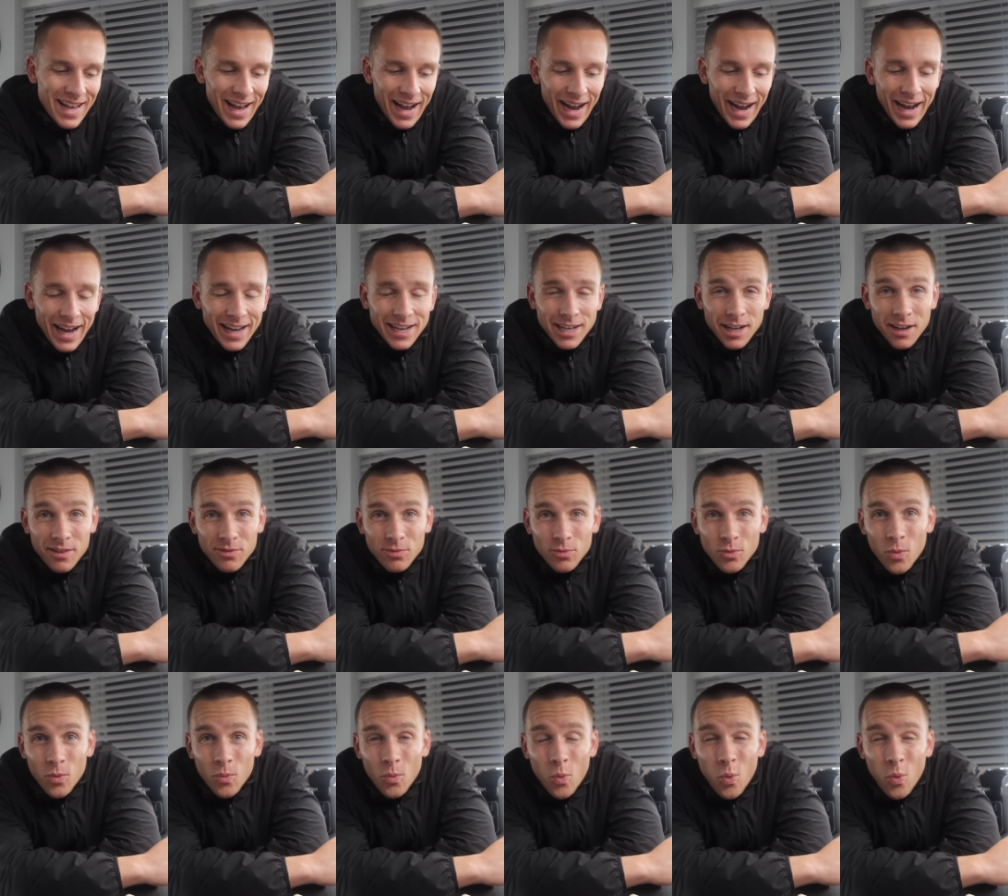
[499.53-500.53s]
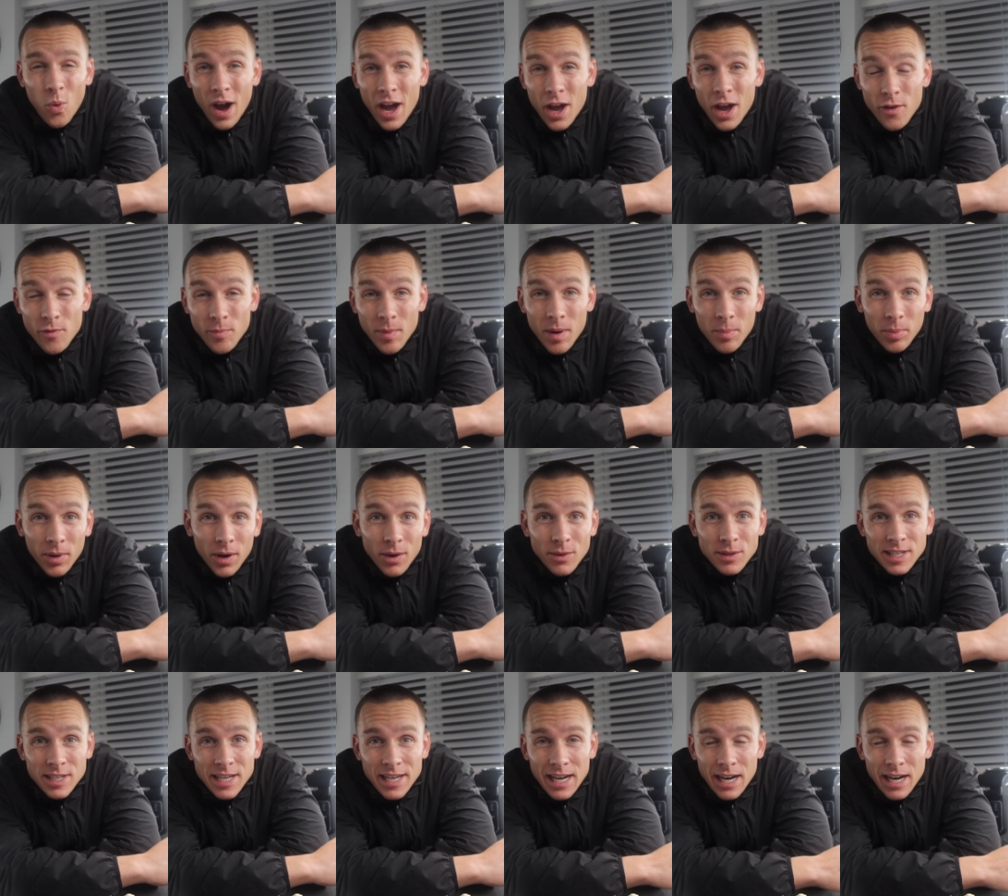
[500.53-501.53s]
and I've gone way over my
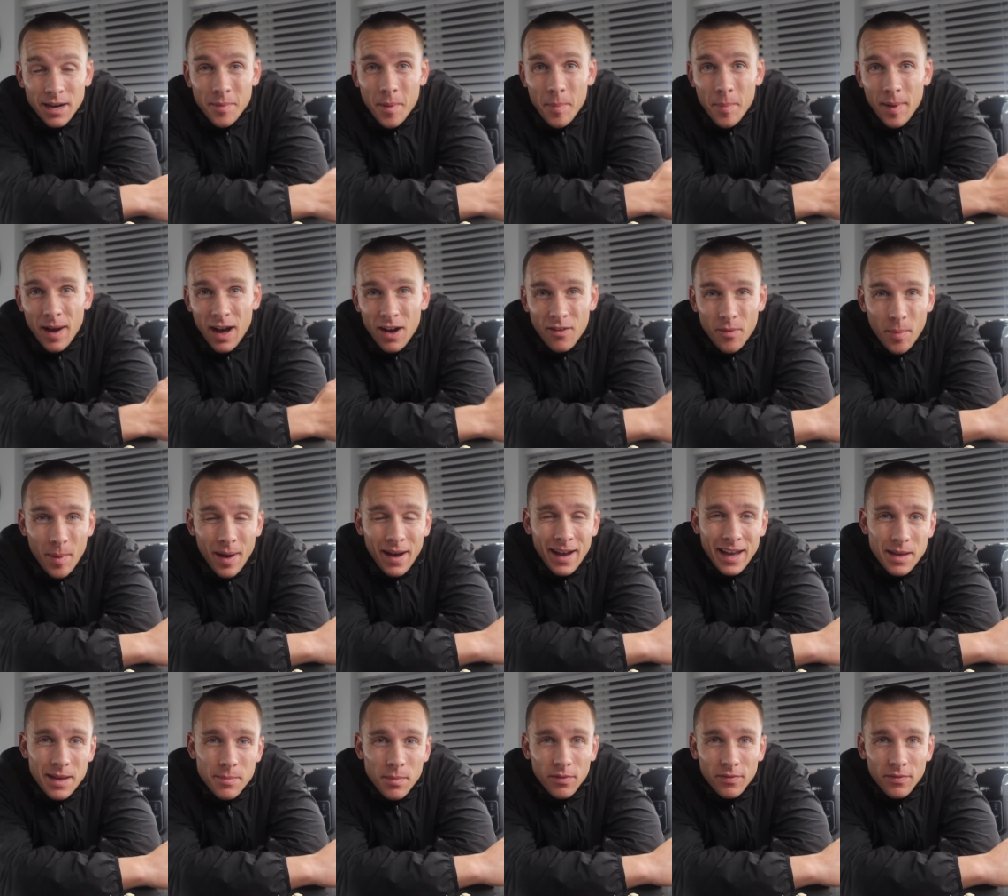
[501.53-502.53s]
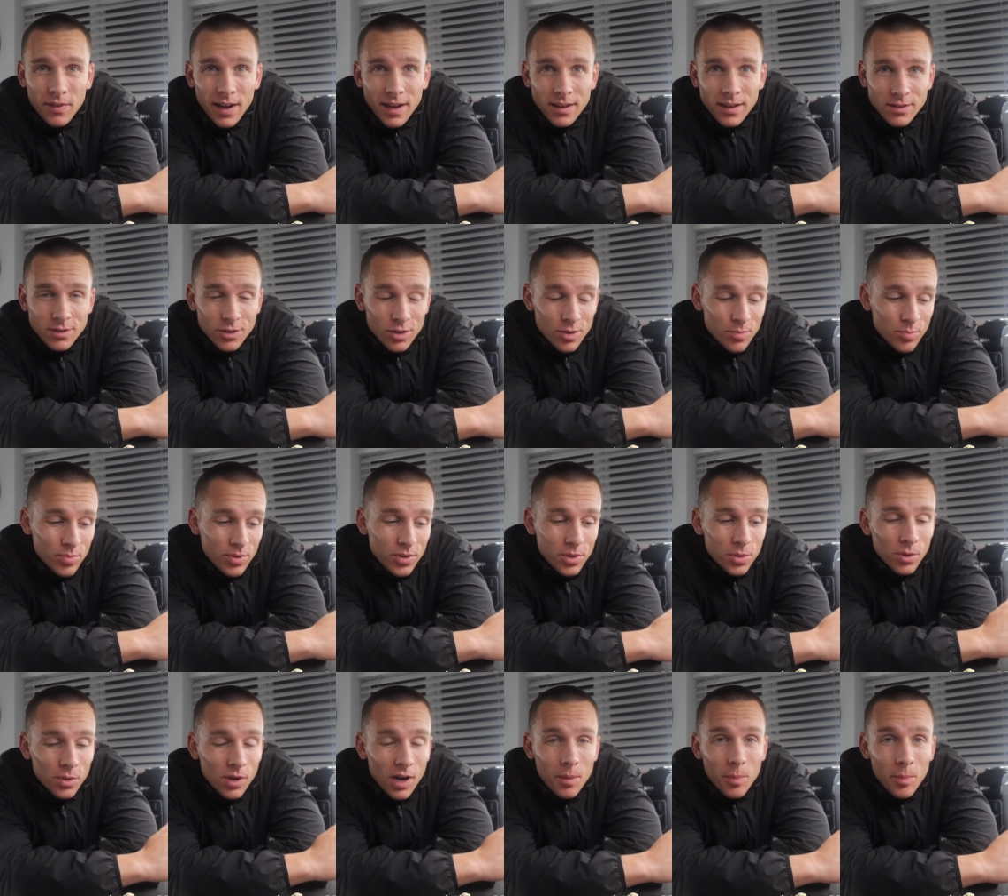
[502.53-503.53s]
protein and I'm about, i about hit my fat, so
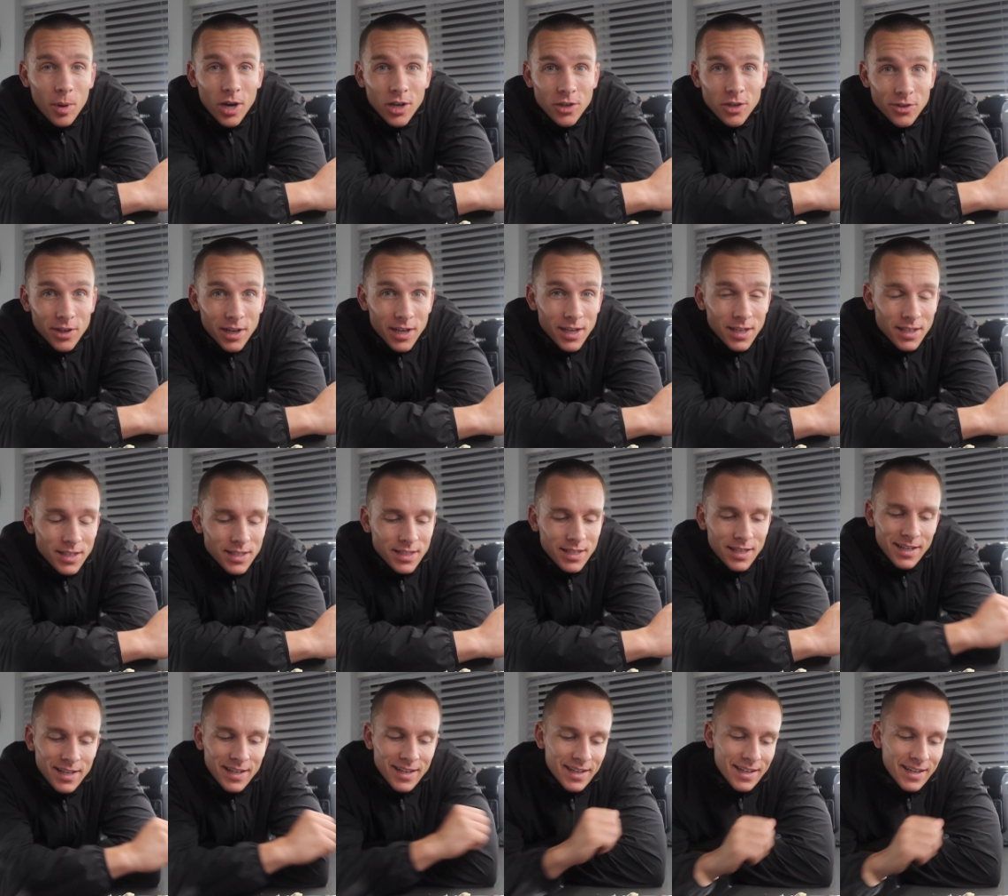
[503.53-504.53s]
pure carbohydrates.